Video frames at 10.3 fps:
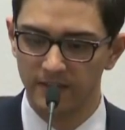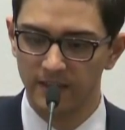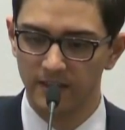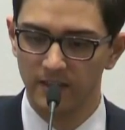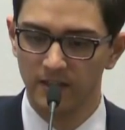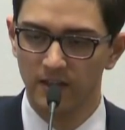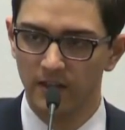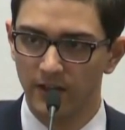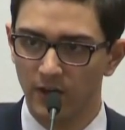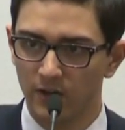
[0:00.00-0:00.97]
see,
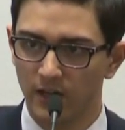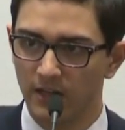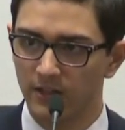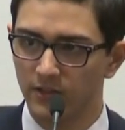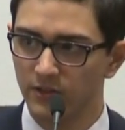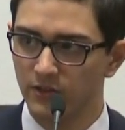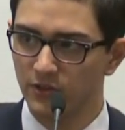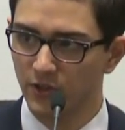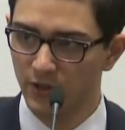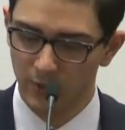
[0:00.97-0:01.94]
they all kind of
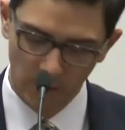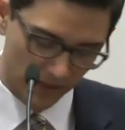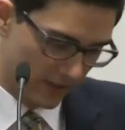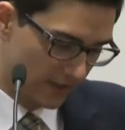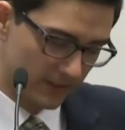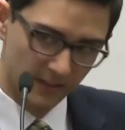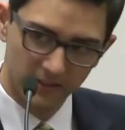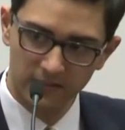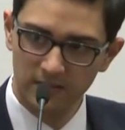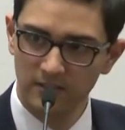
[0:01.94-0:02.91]
turned away like
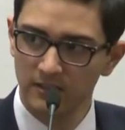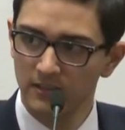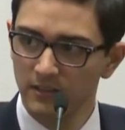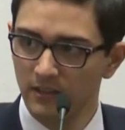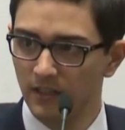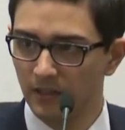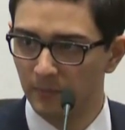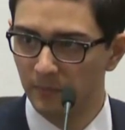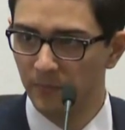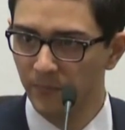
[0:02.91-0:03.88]
this,
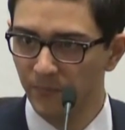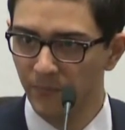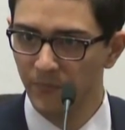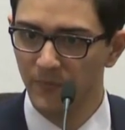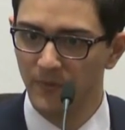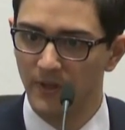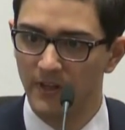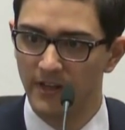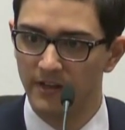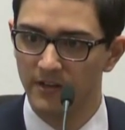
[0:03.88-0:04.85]
and
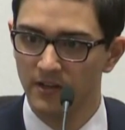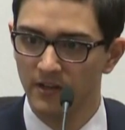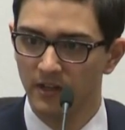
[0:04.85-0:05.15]
then